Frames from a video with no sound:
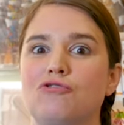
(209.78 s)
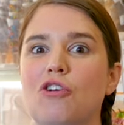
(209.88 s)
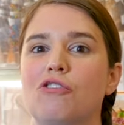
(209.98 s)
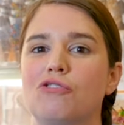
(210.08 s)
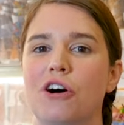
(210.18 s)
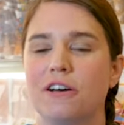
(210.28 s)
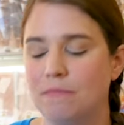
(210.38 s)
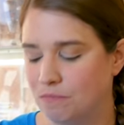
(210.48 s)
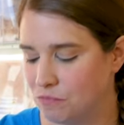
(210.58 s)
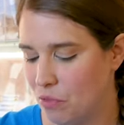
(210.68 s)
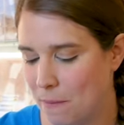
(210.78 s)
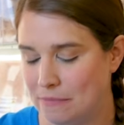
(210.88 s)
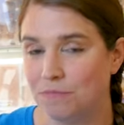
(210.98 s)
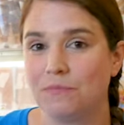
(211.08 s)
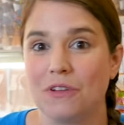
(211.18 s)
so good.
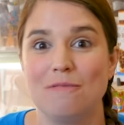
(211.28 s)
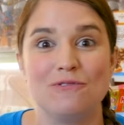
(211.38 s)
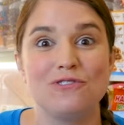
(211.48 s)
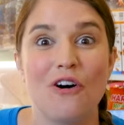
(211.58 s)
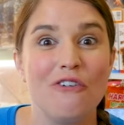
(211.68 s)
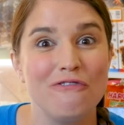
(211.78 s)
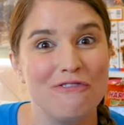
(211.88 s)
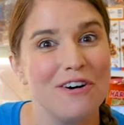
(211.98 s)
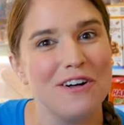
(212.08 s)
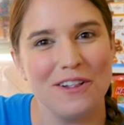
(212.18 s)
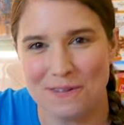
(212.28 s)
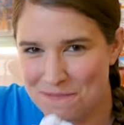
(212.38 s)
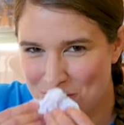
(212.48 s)
I'm so full.